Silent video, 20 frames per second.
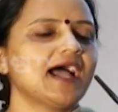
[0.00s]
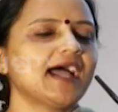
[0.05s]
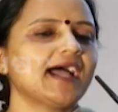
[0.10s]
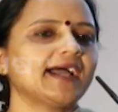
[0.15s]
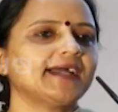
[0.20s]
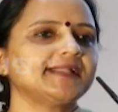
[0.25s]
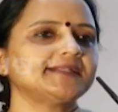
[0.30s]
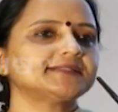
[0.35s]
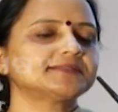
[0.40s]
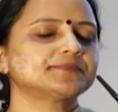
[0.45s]

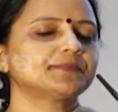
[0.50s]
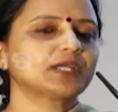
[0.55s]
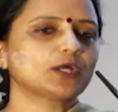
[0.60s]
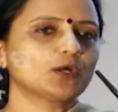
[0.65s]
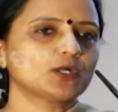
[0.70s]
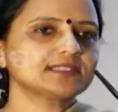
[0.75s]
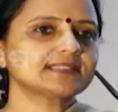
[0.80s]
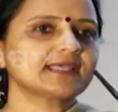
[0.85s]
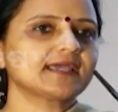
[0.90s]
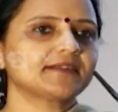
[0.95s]
And
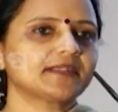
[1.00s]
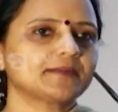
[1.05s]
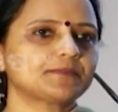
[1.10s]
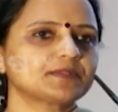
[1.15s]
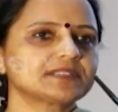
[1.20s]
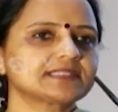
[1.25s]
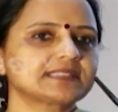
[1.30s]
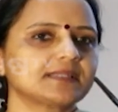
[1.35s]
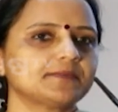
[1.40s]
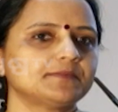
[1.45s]
because I
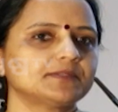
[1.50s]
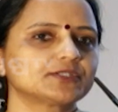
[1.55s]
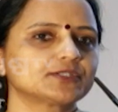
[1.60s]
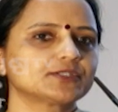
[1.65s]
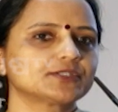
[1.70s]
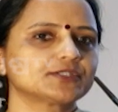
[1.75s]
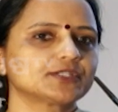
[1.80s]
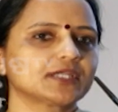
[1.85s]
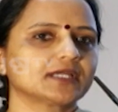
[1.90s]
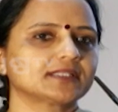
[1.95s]
represent
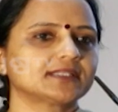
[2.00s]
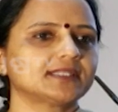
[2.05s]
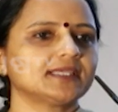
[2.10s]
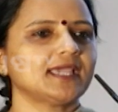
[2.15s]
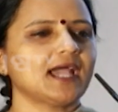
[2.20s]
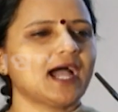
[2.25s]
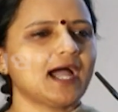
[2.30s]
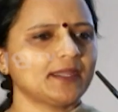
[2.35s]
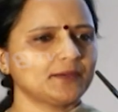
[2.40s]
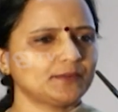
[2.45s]
Mission
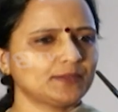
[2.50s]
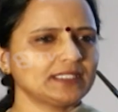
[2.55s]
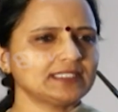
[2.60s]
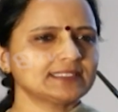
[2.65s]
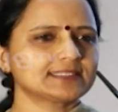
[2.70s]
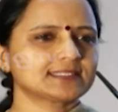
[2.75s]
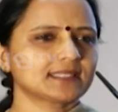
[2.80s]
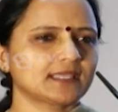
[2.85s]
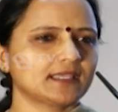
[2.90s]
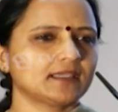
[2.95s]
Shakti, I
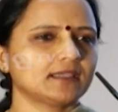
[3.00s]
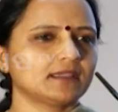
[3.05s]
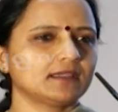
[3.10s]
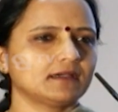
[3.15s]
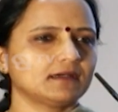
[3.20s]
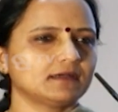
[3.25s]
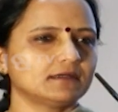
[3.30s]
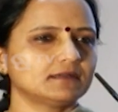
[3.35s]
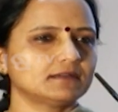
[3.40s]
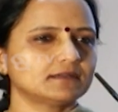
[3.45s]
will
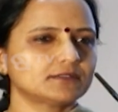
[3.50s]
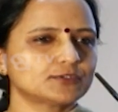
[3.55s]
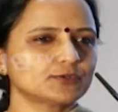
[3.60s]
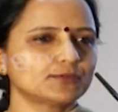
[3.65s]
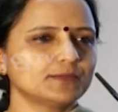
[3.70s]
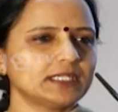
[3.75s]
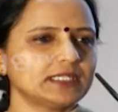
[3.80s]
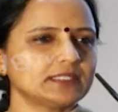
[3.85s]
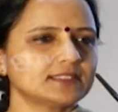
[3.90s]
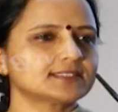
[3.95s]
say two
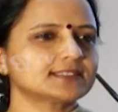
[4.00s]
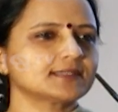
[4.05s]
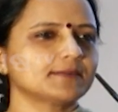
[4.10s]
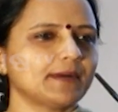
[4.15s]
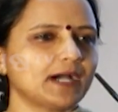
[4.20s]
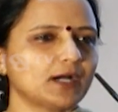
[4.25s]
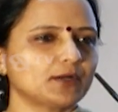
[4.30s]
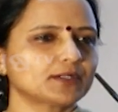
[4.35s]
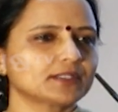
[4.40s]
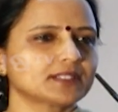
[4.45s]
minutes
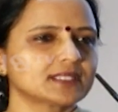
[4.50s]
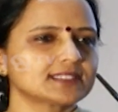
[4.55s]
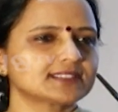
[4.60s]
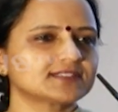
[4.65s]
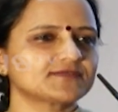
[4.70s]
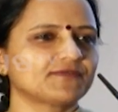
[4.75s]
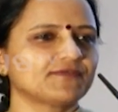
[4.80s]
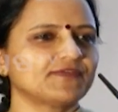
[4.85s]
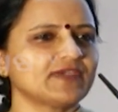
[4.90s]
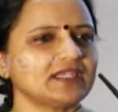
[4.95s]
about
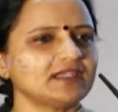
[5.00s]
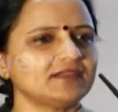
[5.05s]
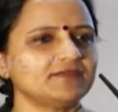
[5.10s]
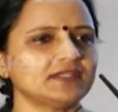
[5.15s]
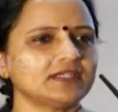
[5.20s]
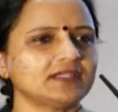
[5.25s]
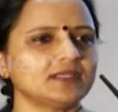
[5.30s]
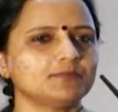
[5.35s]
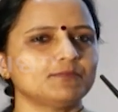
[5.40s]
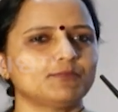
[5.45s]
this very,
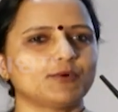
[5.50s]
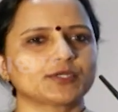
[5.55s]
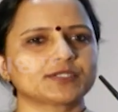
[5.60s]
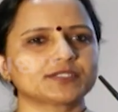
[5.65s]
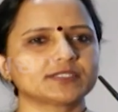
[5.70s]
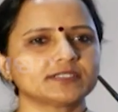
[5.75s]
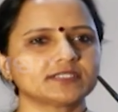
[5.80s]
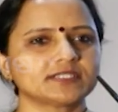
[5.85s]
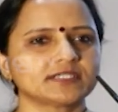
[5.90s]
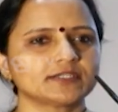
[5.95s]
very
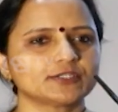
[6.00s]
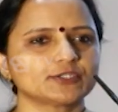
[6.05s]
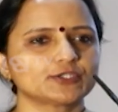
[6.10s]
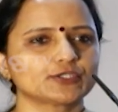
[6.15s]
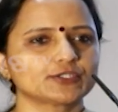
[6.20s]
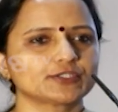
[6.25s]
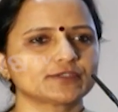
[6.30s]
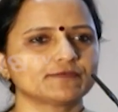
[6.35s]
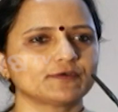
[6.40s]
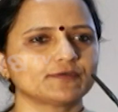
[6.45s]
important
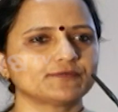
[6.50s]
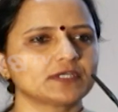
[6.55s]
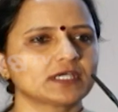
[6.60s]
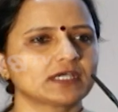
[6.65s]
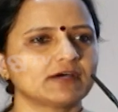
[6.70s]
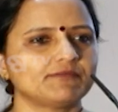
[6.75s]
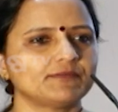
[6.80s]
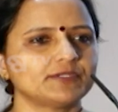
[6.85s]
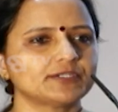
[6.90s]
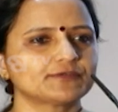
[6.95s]
initiative of the
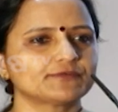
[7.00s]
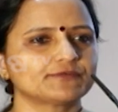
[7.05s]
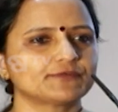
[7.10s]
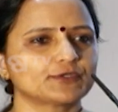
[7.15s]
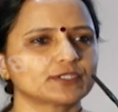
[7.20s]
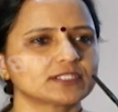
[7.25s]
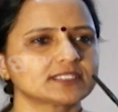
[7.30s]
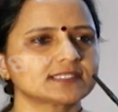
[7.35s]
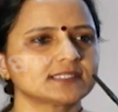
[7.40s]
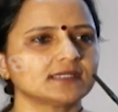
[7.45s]
government of
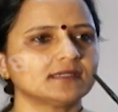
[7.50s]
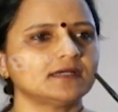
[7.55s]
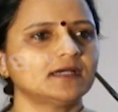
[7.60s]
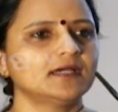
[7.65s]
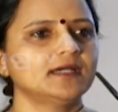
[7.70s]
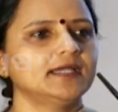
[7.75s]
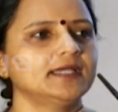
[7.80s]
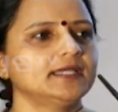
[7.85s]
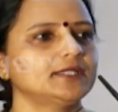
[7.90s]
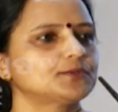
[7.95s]

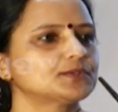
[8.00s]
Odisha.